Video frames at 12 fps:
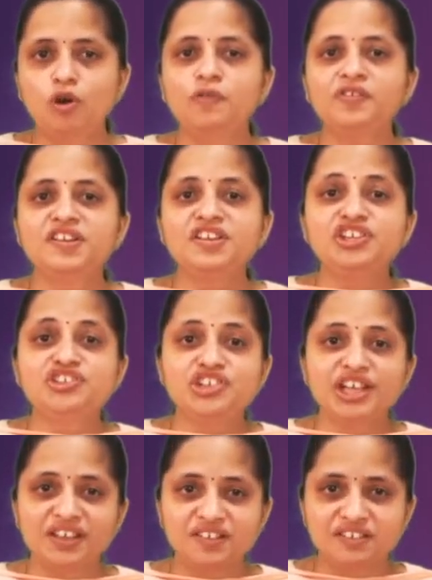of
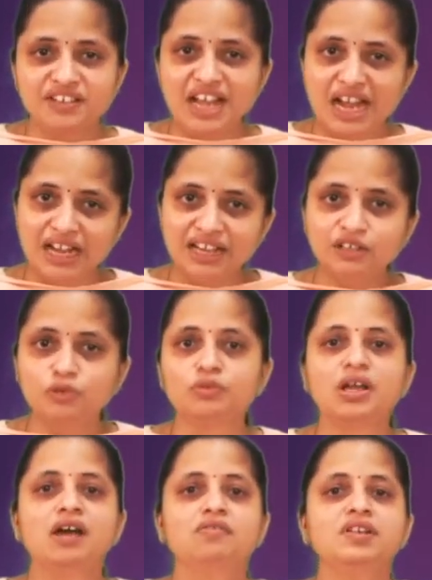CGST Act
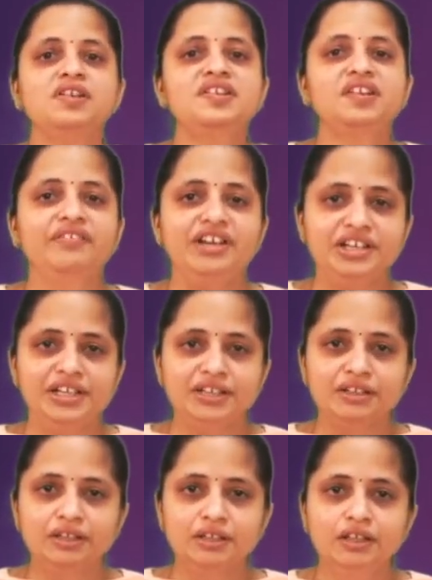2017.
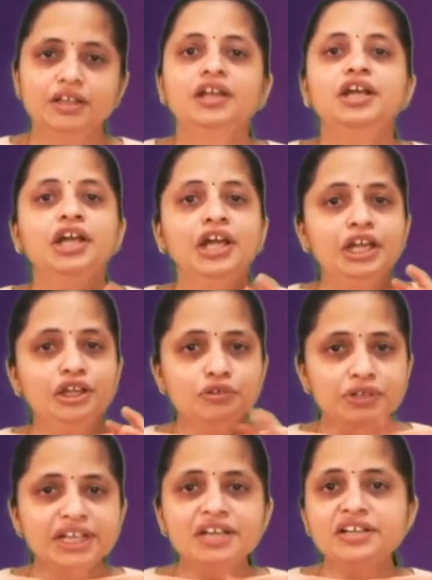
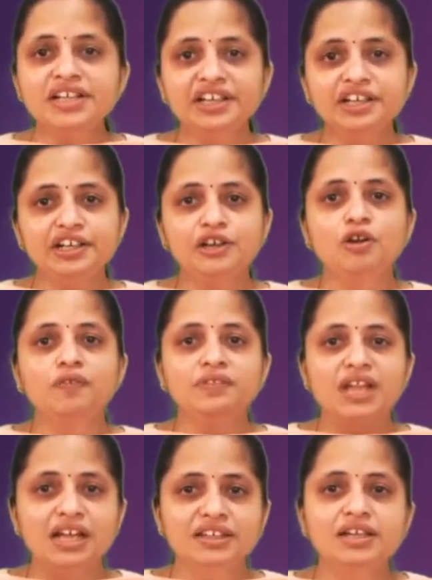Union territory of
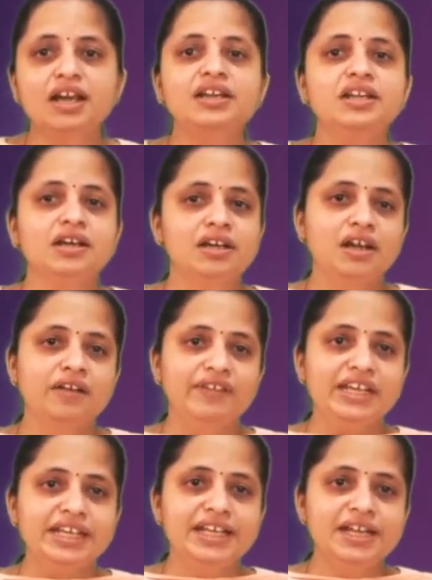Dadra Nagar
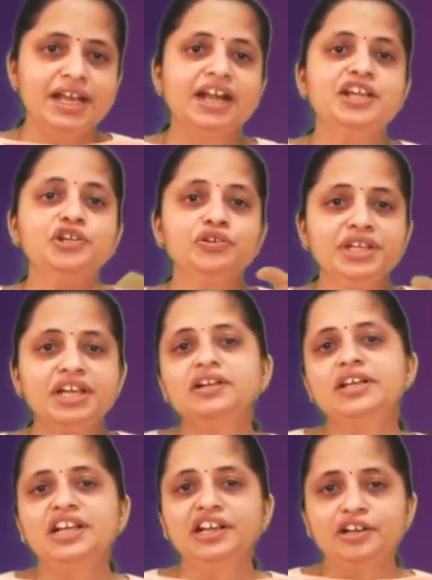Haveli and Union
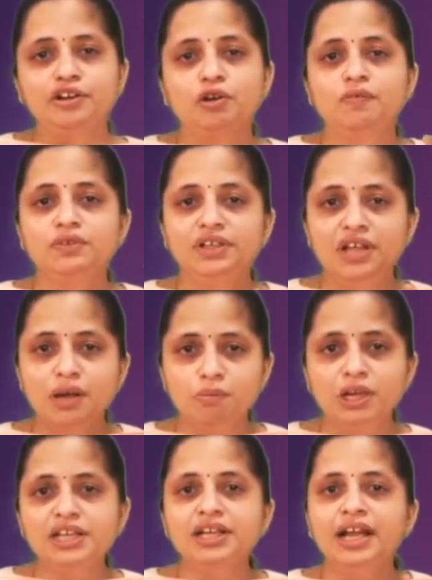territory of
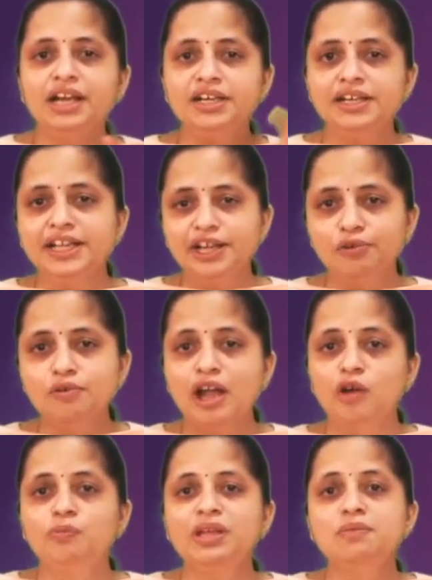Daman and Diu
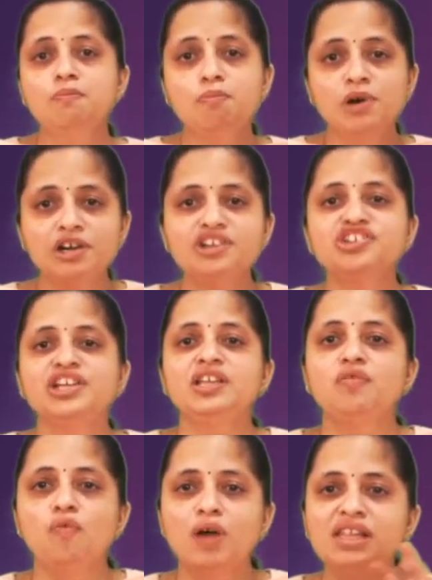have been merged in
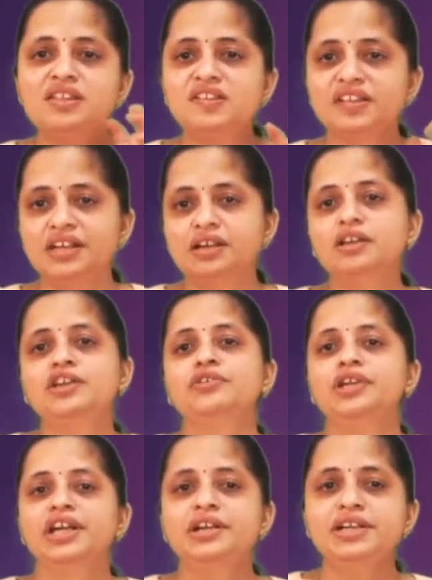one single
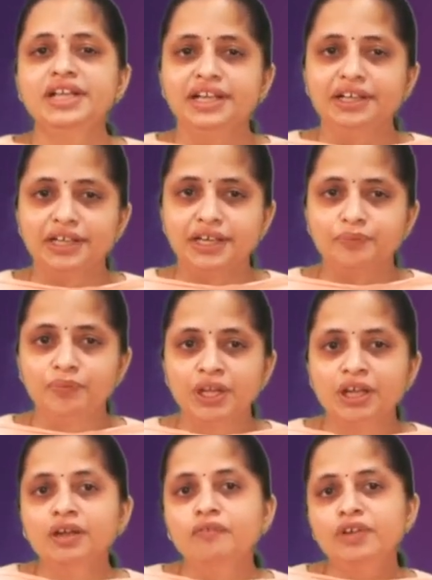union territory
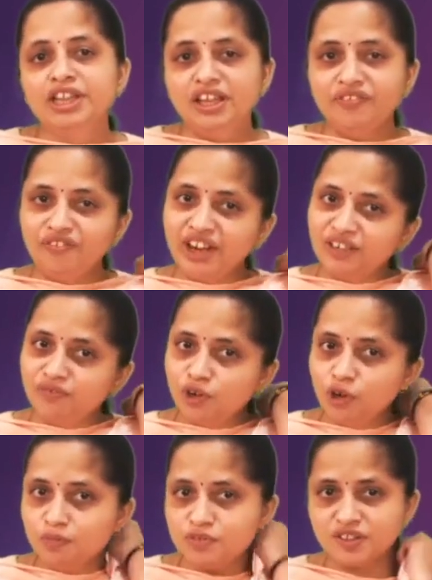with effect
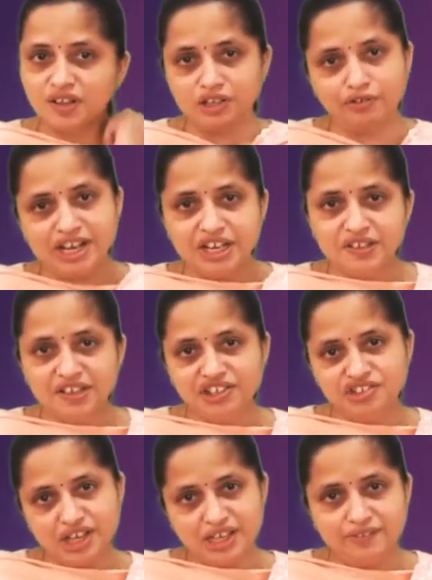from
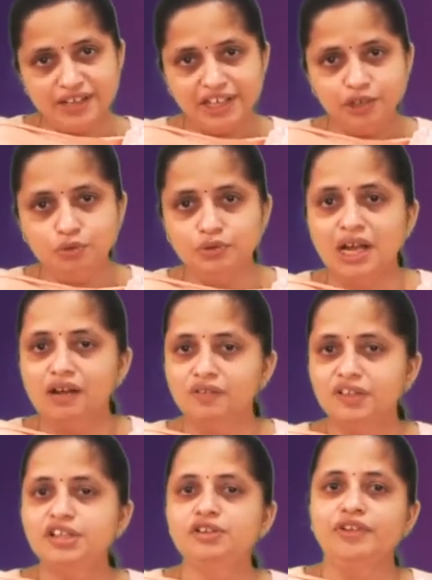26 January
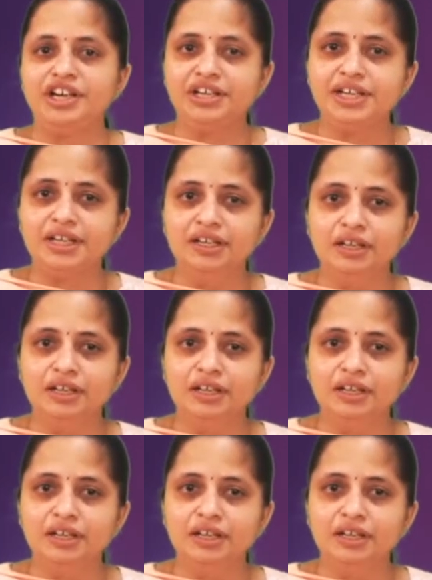2020.